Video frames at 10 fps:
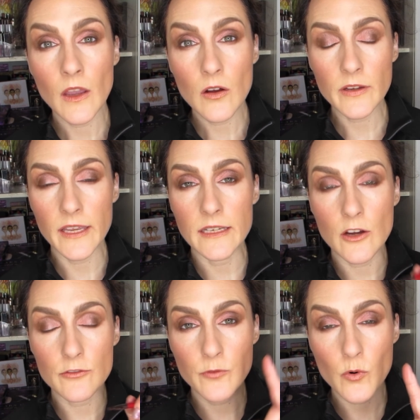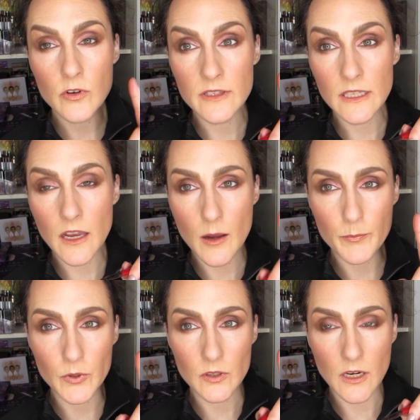Okay, now for the
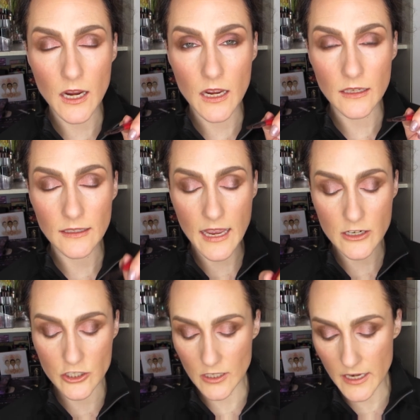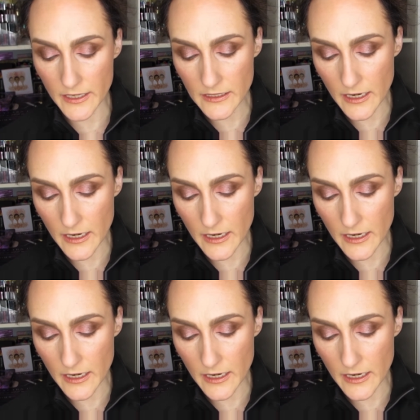upper lash line,